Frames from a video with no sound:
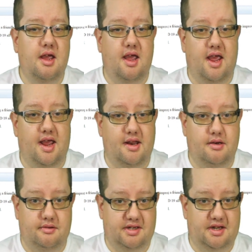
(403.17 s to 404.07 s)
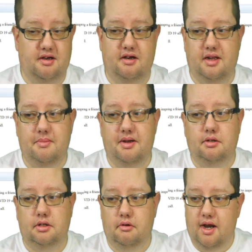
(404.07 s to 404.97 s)
and send an email
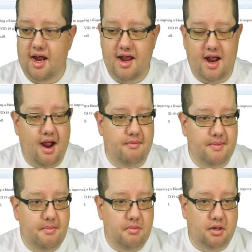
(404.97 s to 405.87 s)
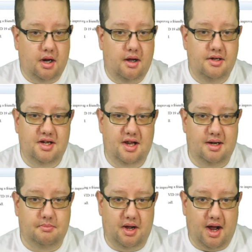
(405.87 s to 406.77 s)
going, hey, I remember to contact,
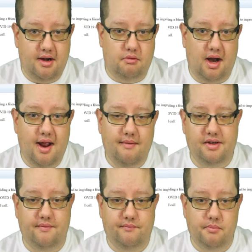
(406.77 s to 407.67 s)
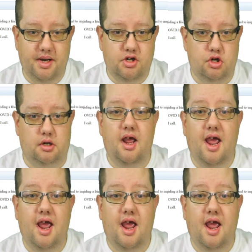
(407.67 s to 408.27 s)
but I don't have the information.